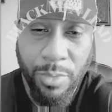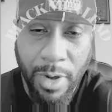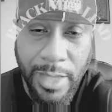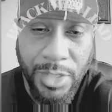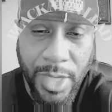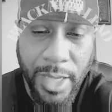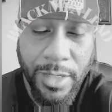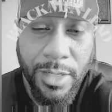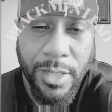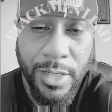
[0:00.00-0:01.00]

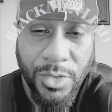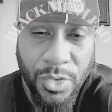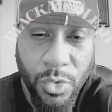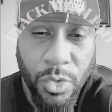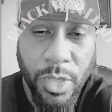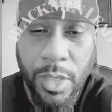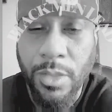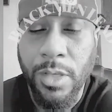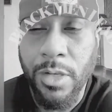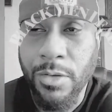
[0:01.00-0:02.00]
Project is doing
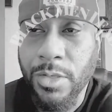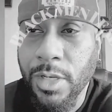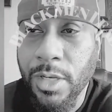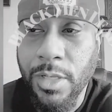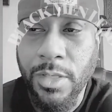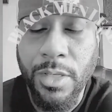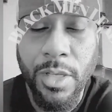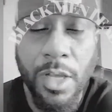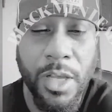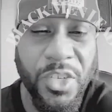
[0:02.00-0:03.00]
in the inner cities, uh,